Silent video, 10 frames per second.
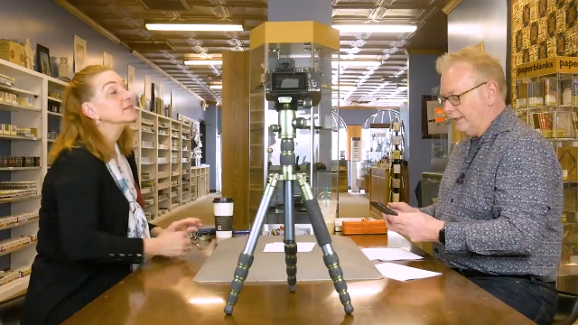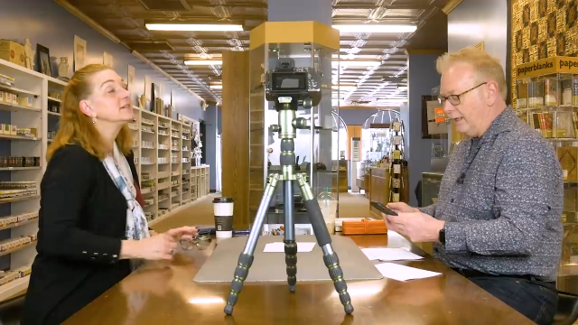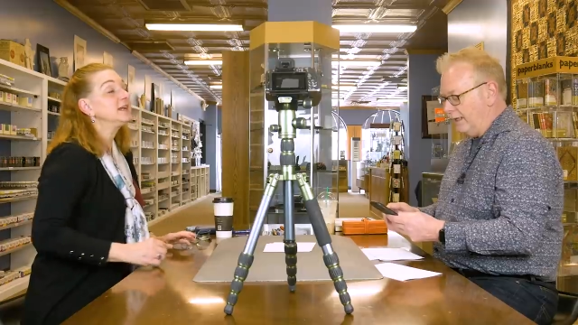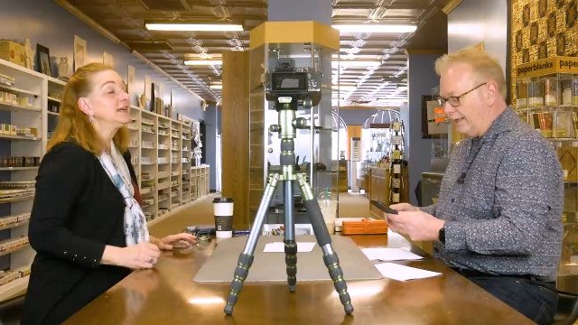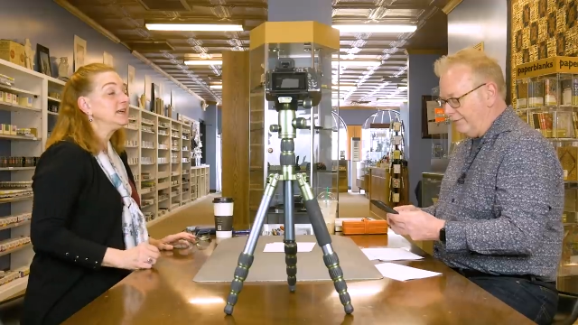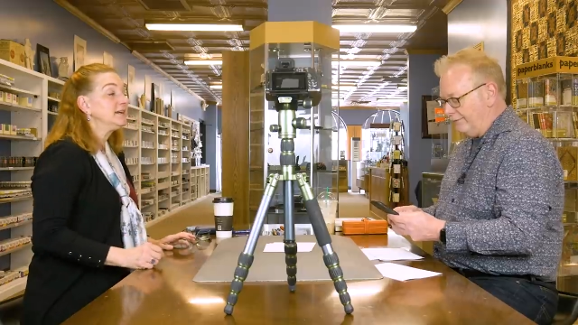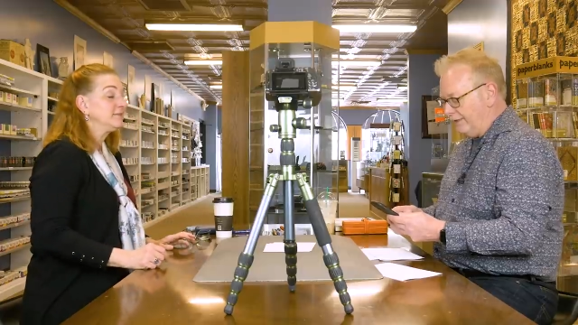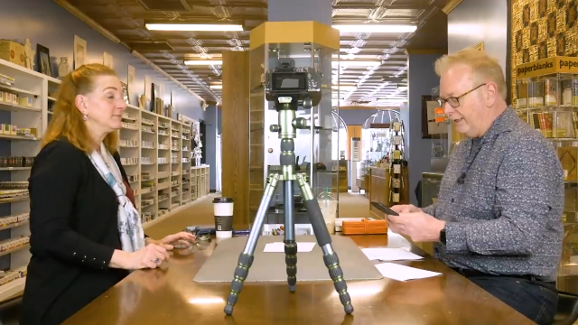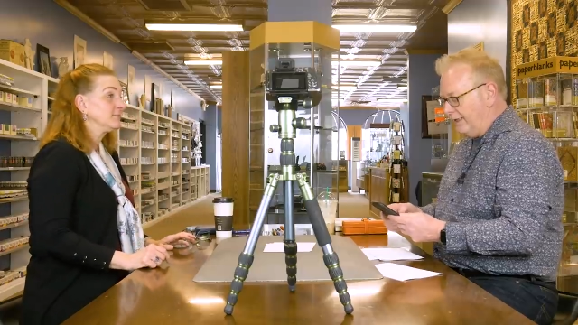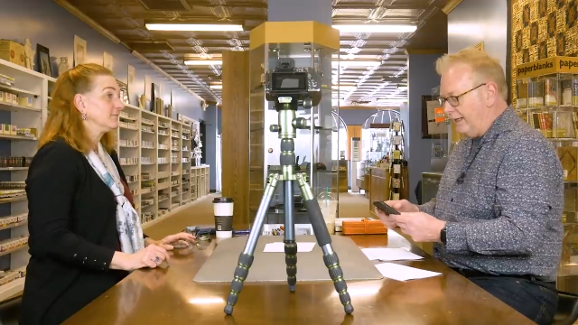Speaker 1: Oh, okay. I'll have.
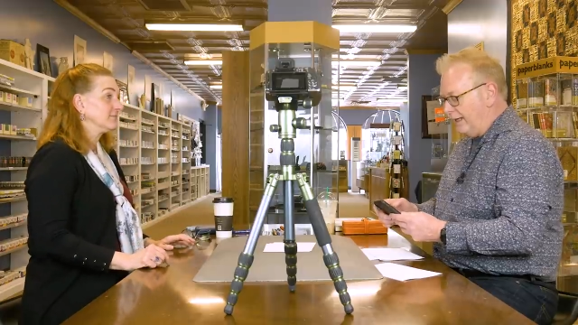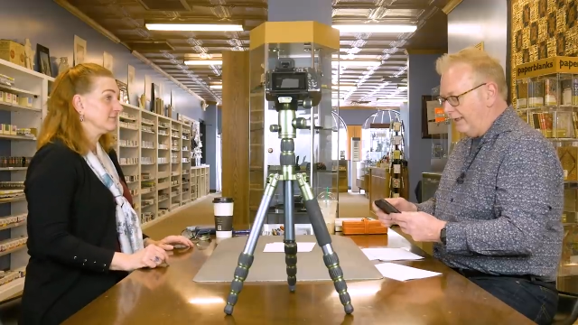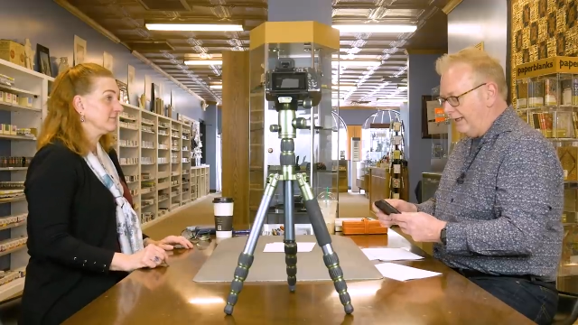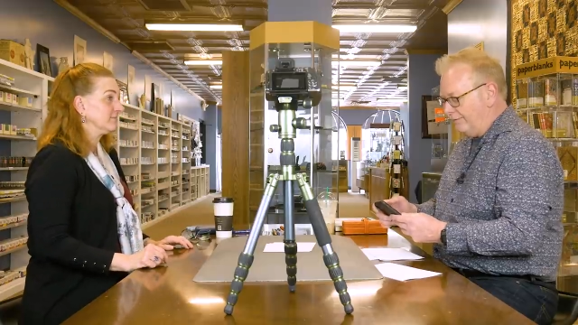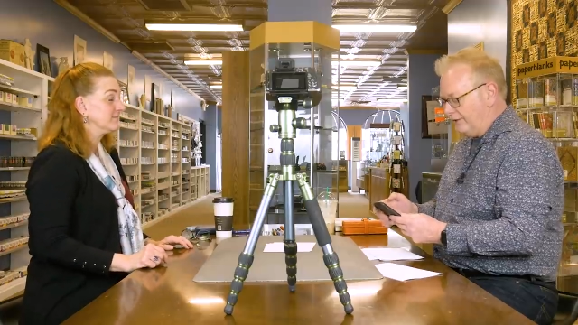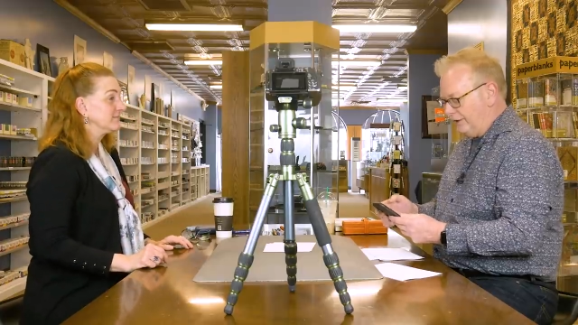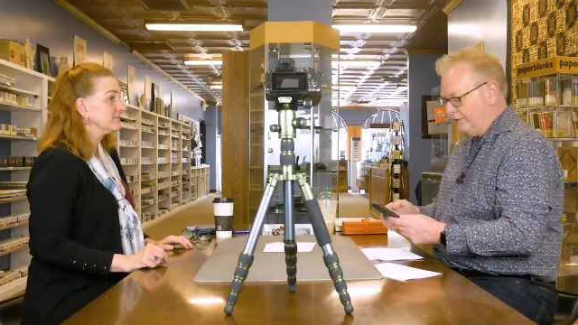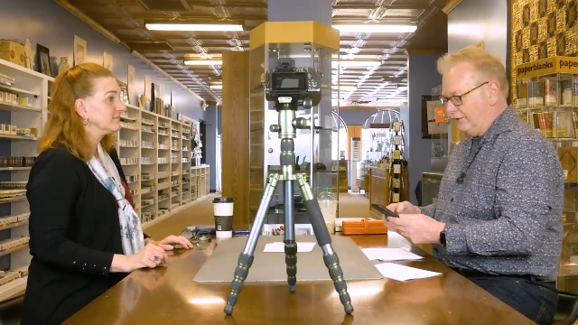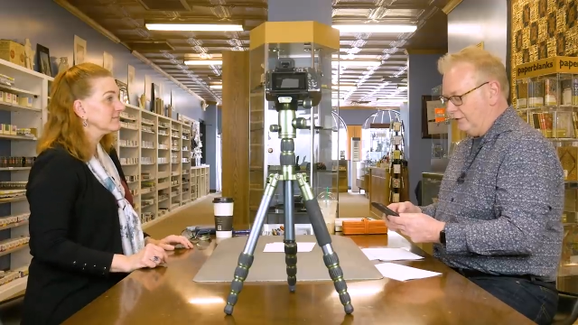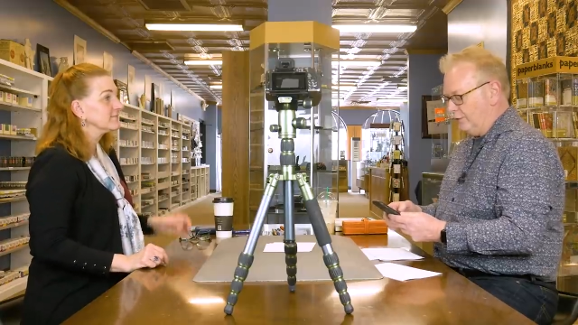I'll have
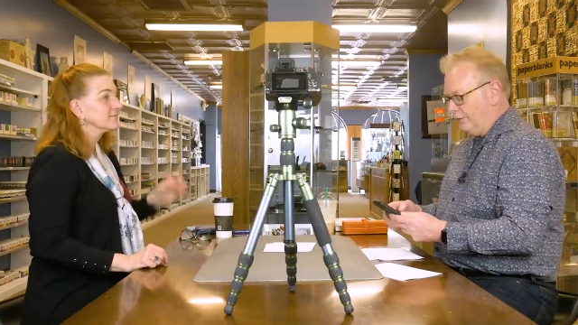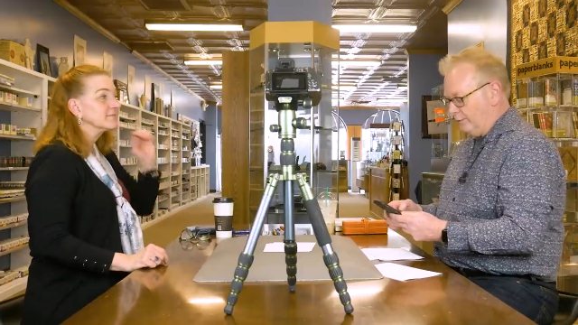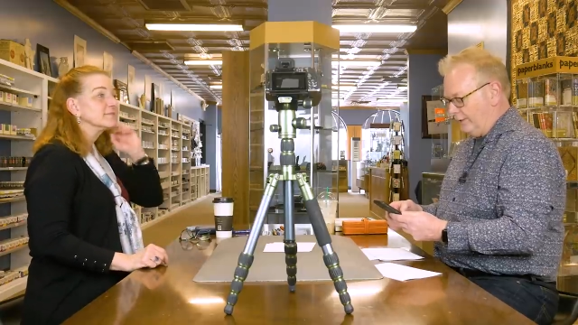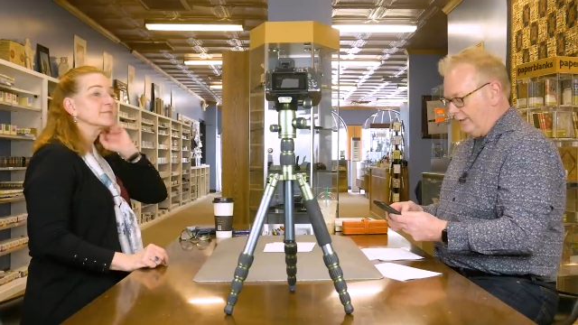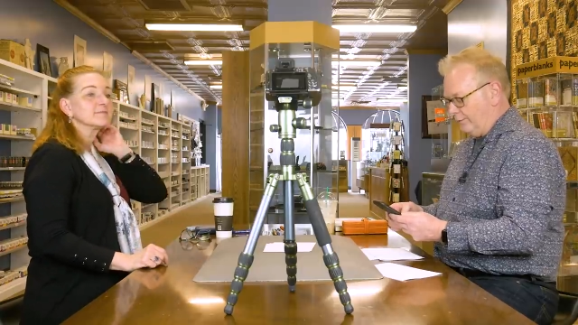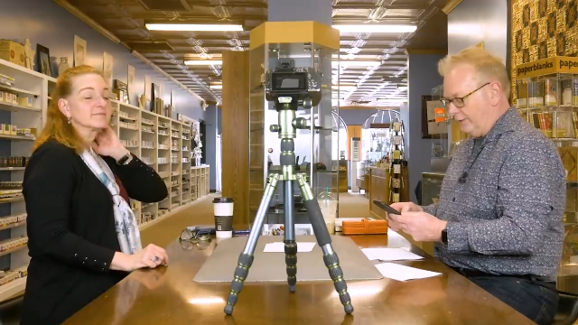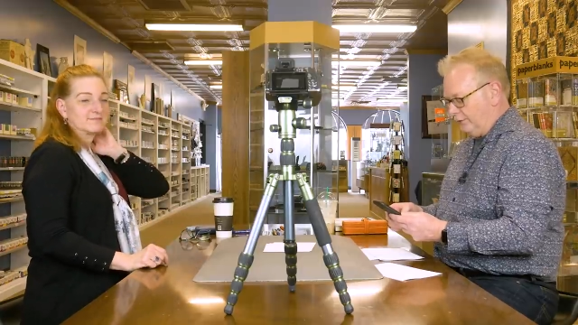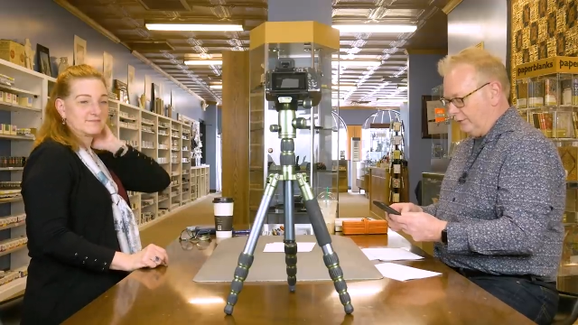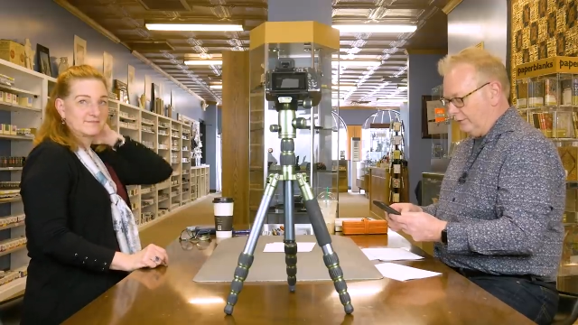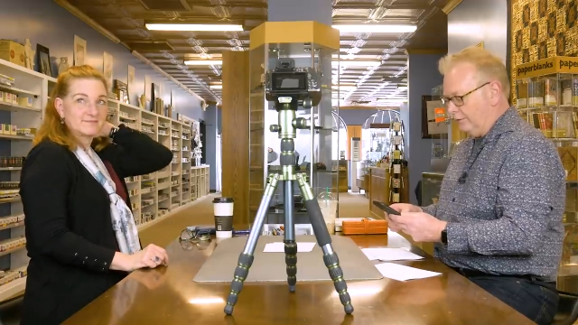Justin show everybody a
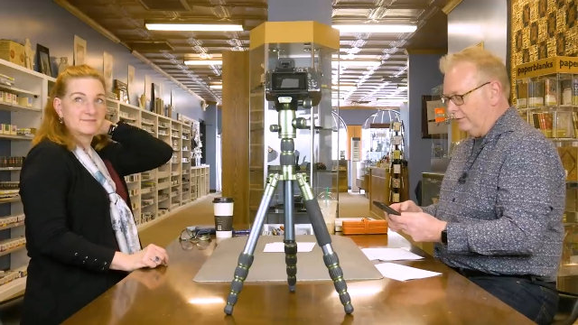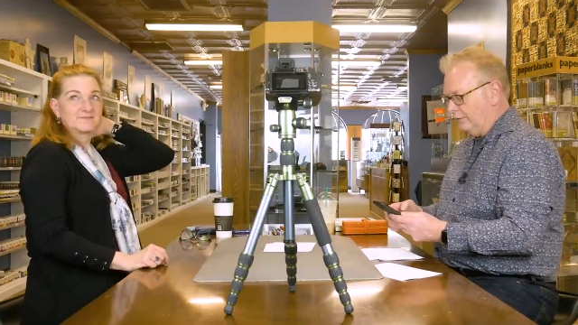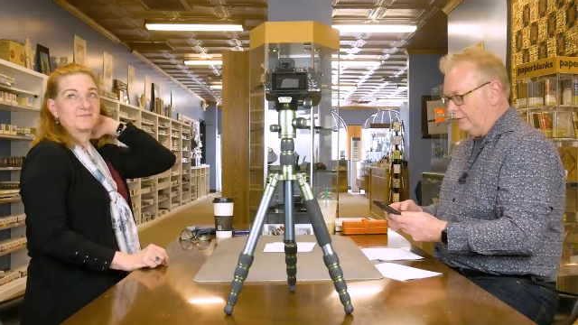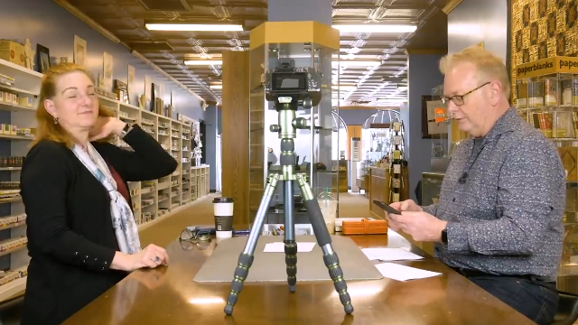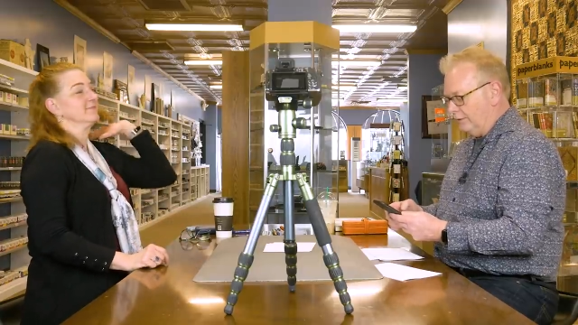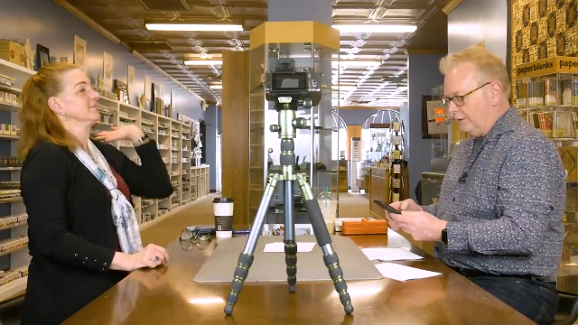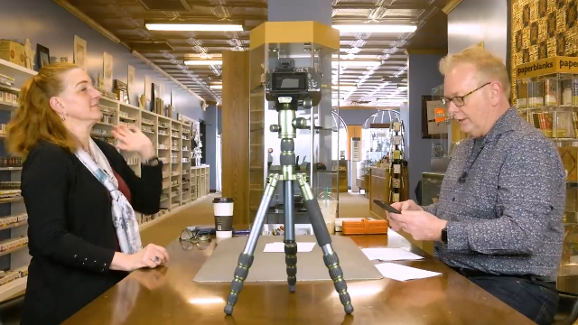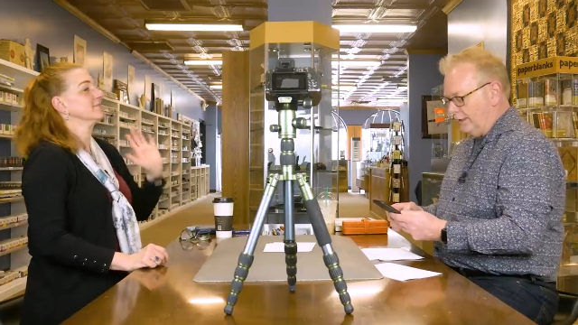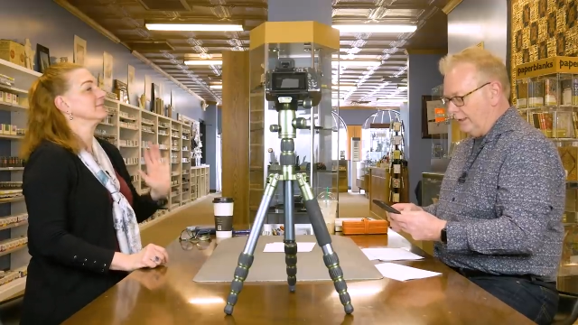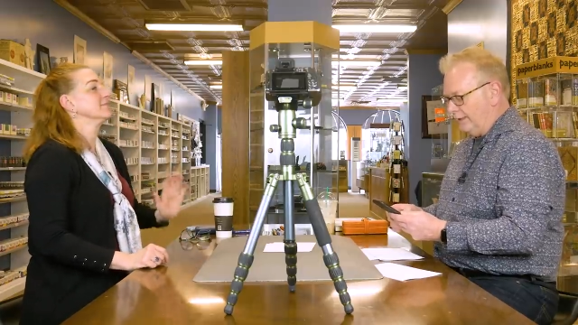picture.
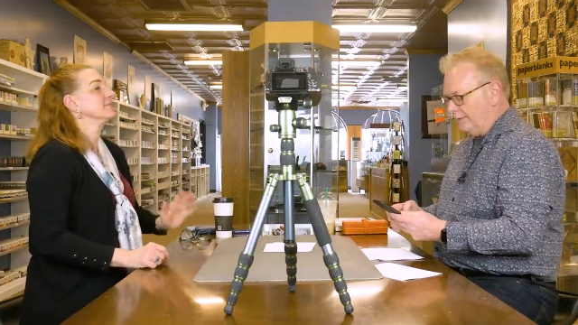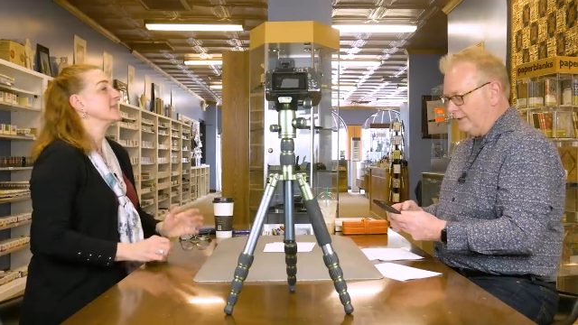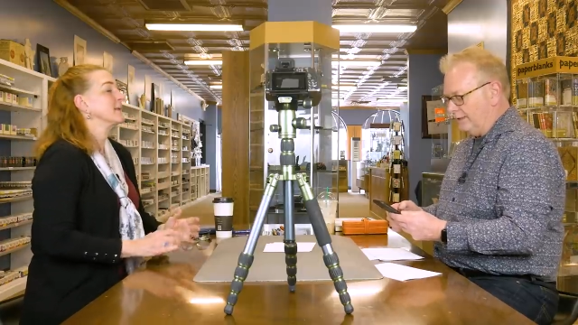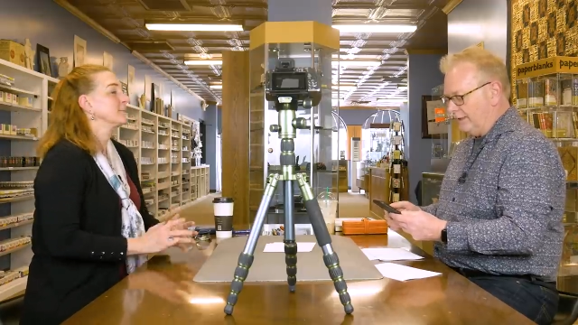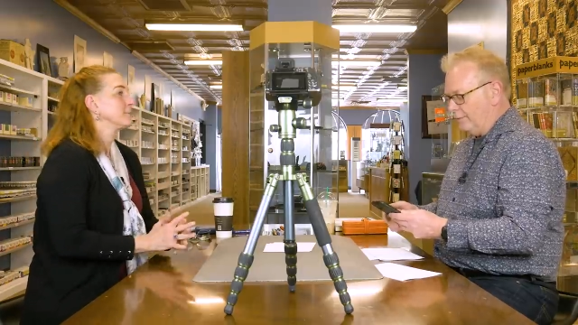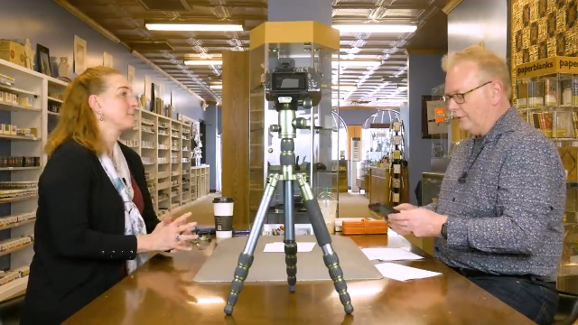And in the meantime,